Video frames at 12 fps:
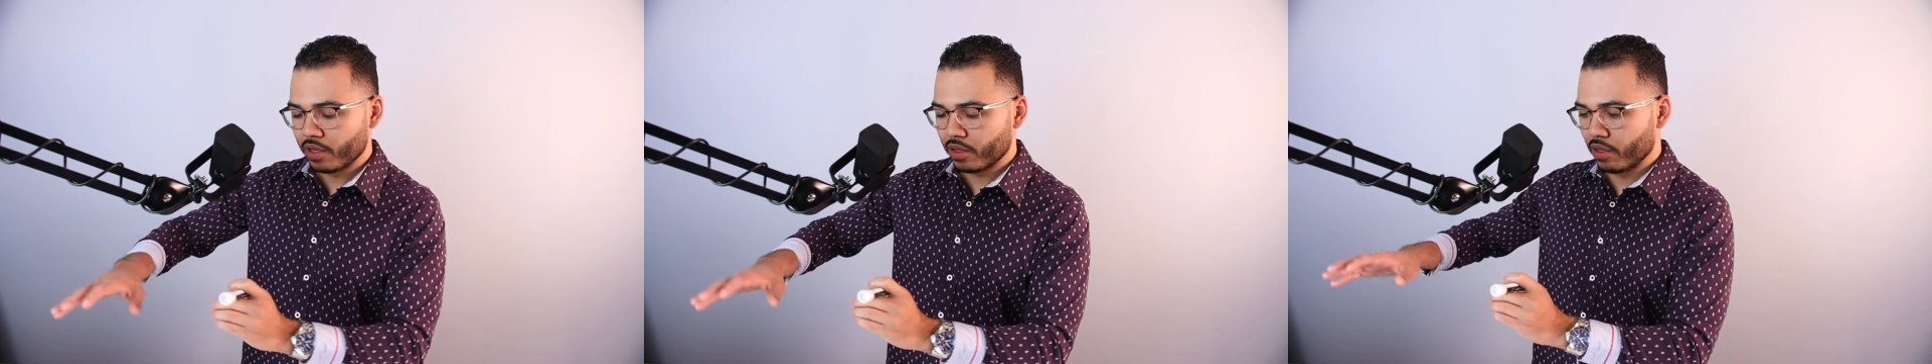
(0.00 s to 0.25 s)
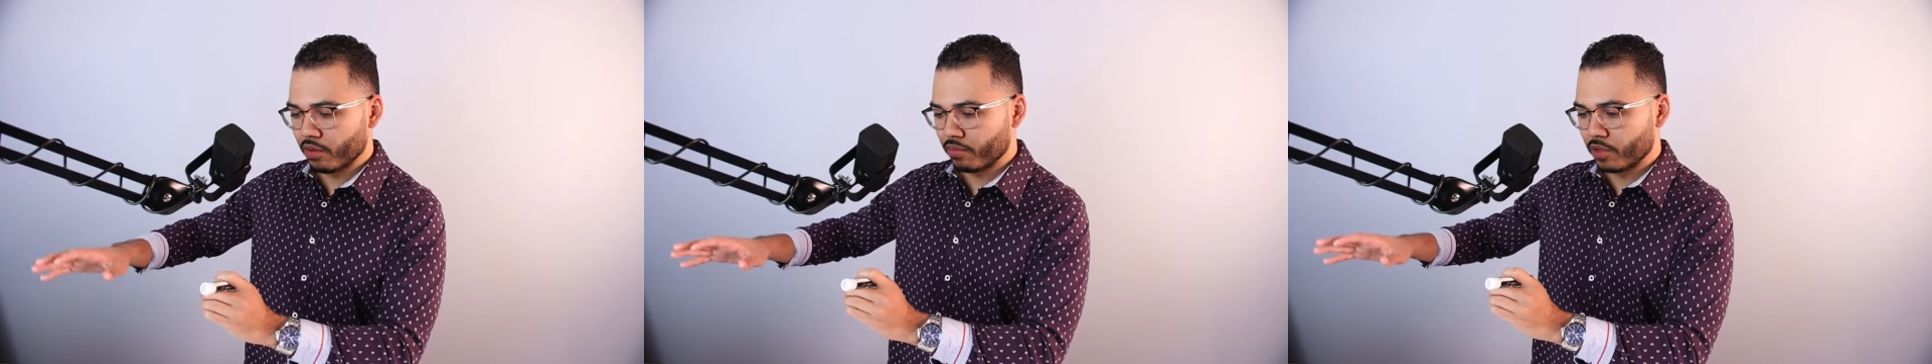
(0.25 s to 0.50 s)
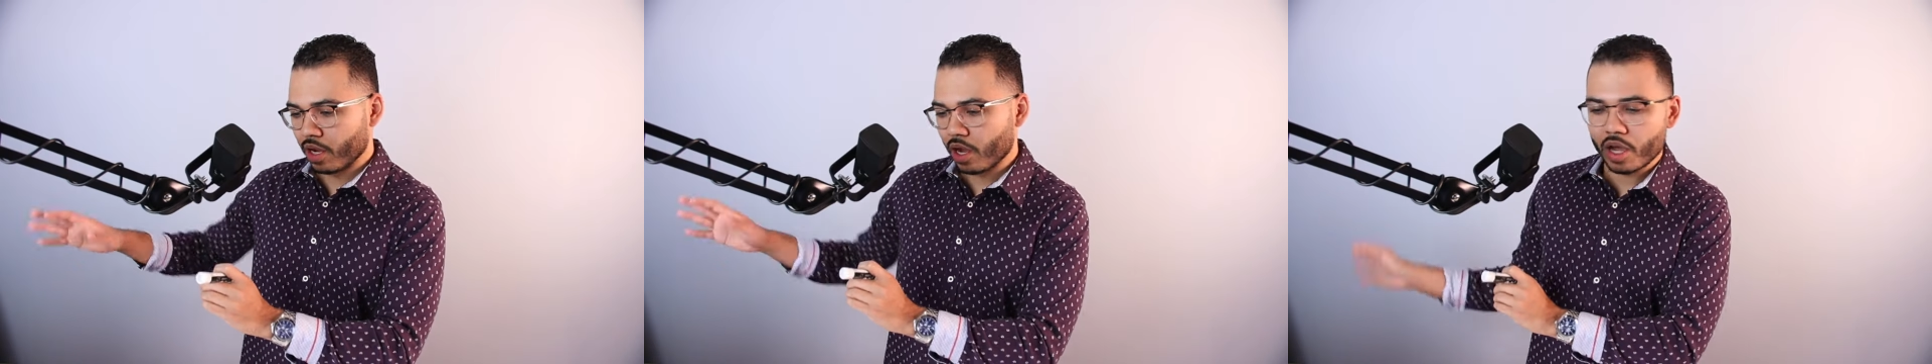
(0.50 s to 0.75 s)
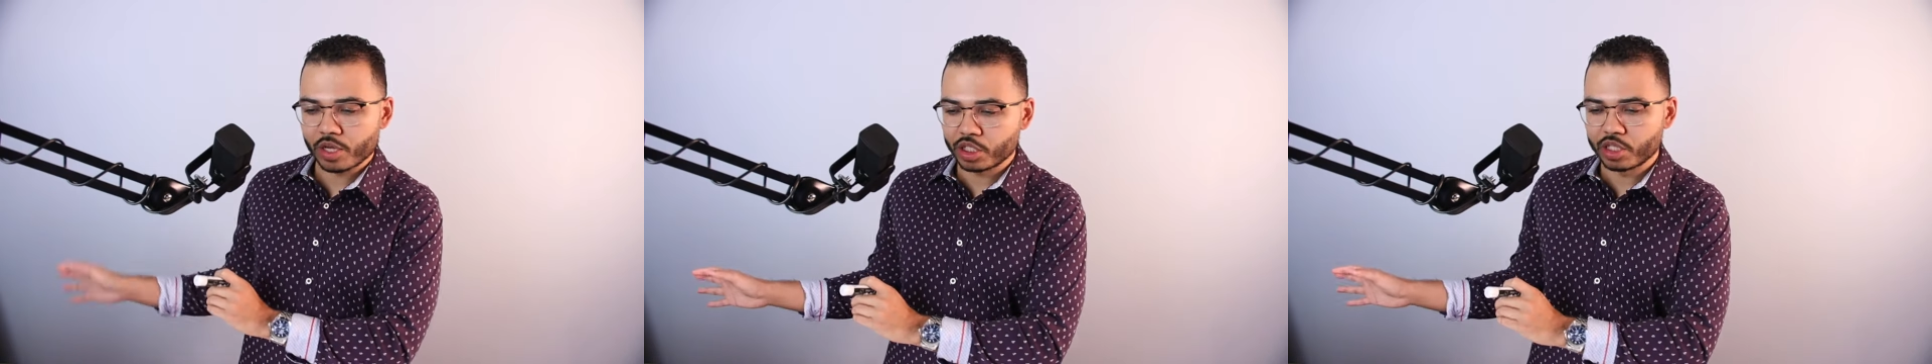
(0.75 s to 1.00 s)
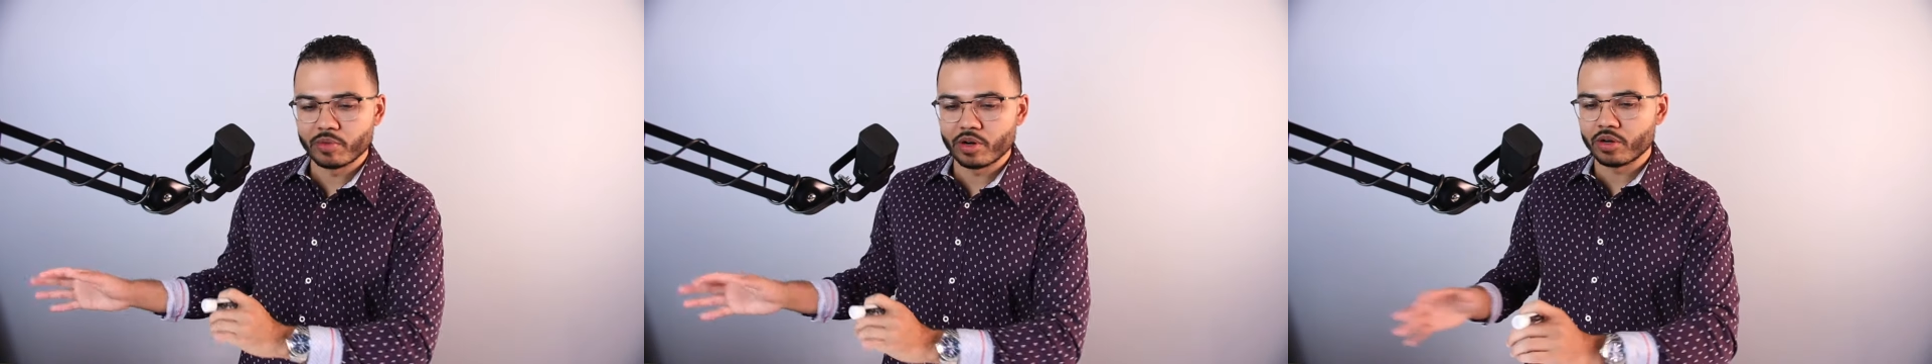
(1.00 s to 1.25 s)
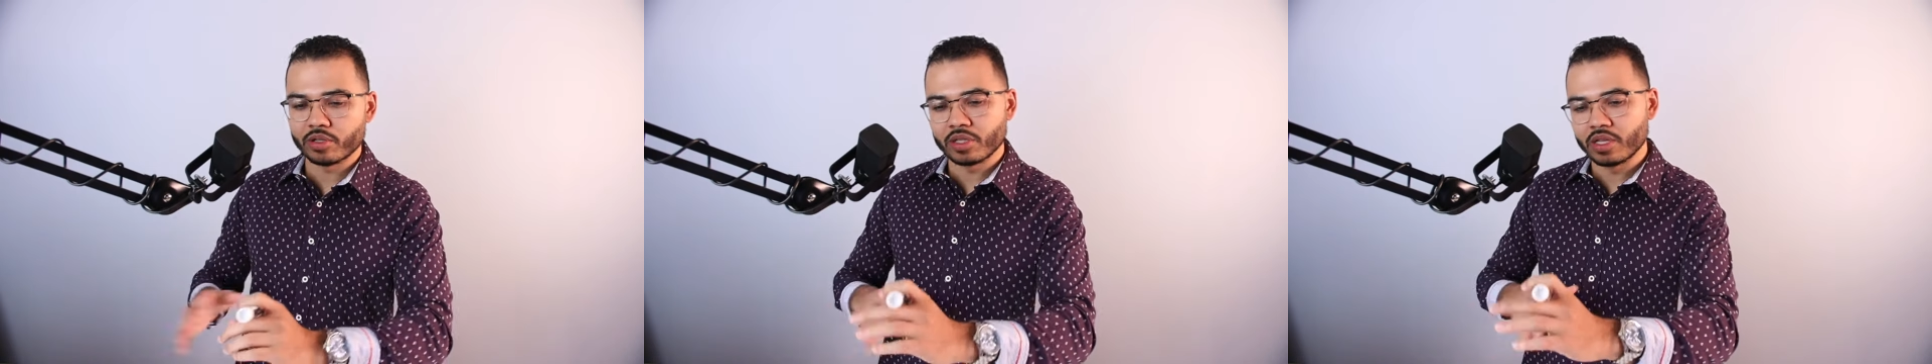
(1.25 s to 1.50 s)
the the
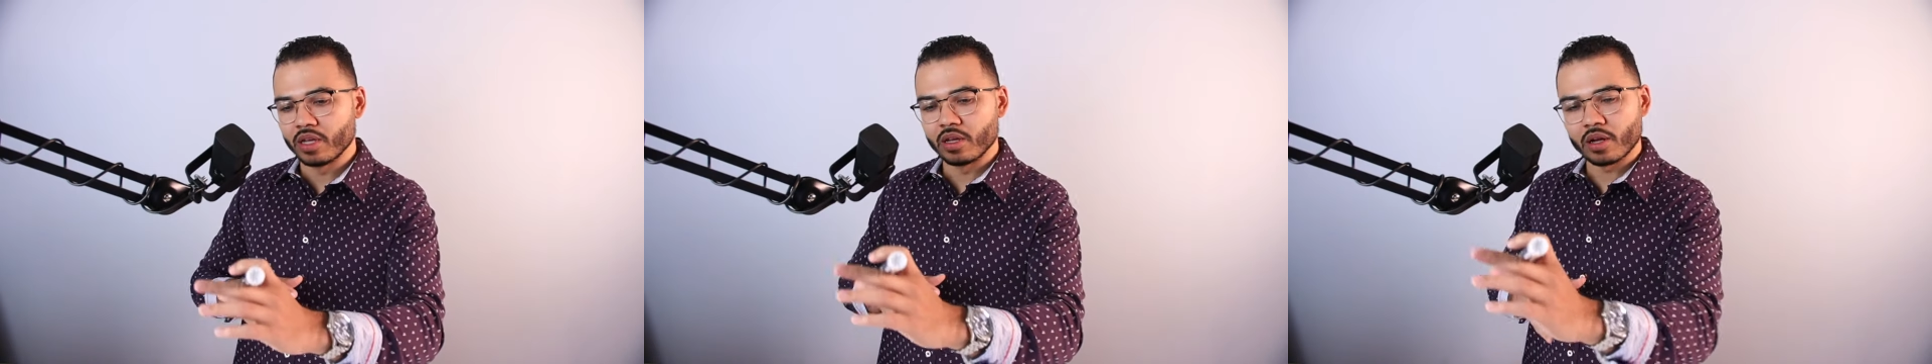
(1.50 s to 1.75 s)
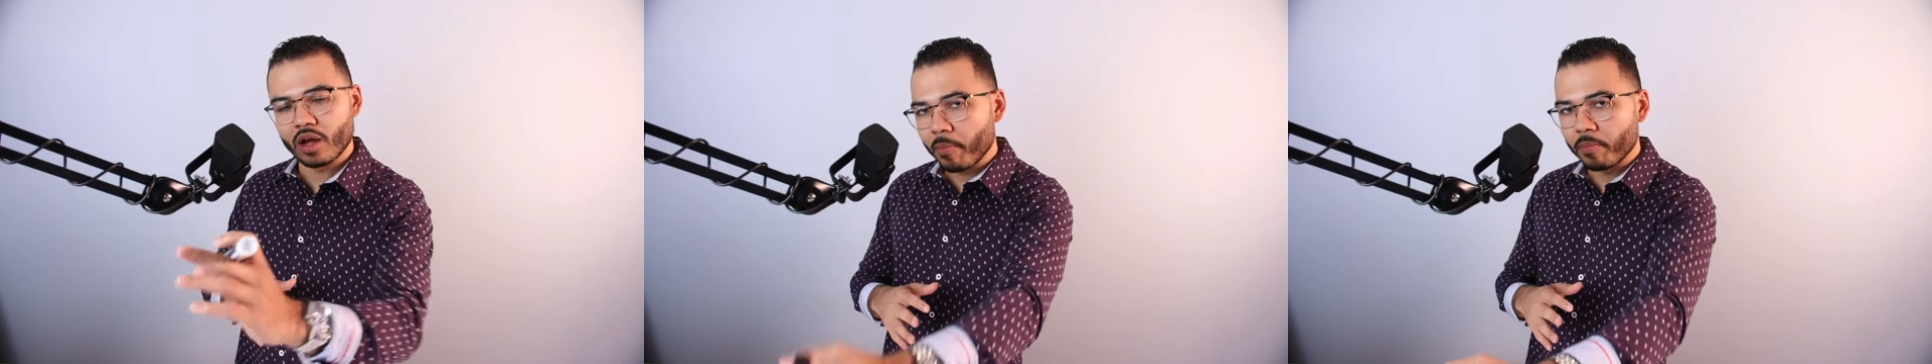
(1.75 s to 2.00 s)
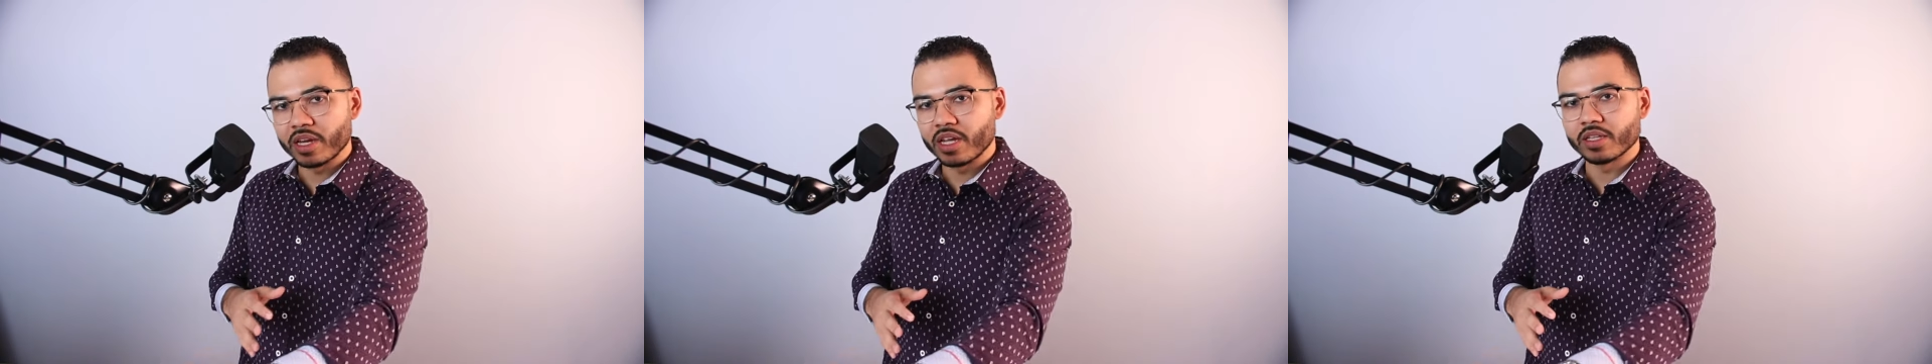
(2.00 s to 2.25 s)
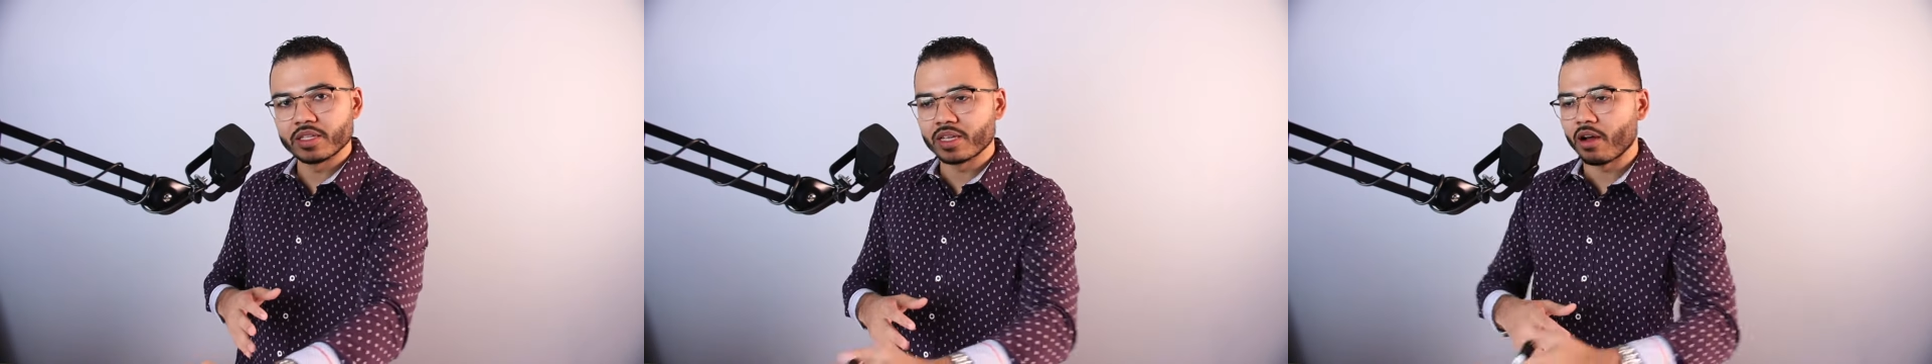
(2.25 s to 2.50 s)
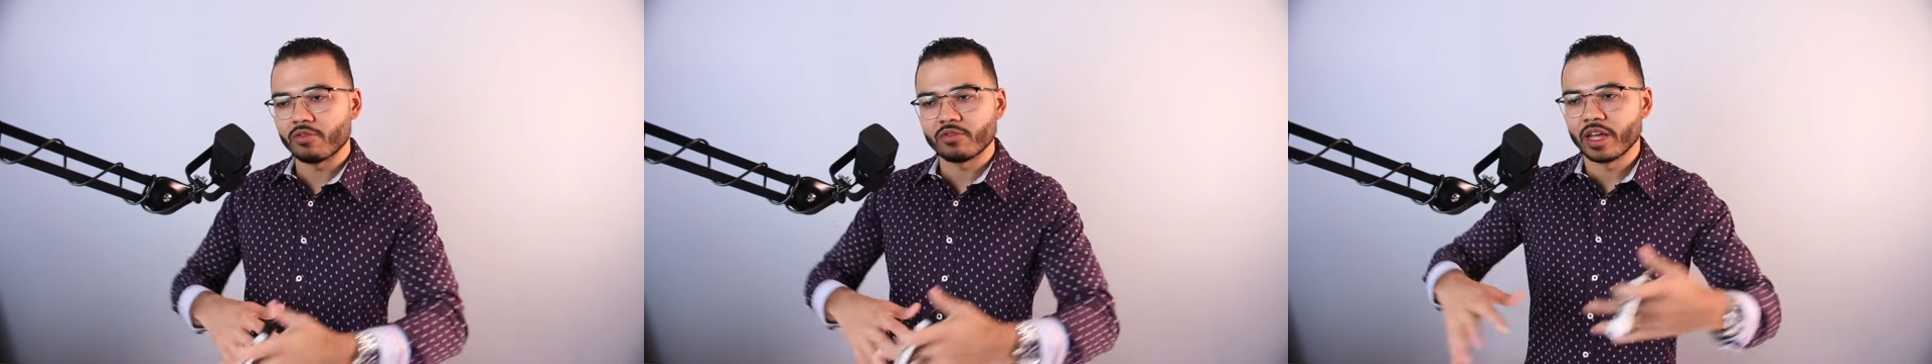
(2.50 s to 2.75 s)
customers, the company itself.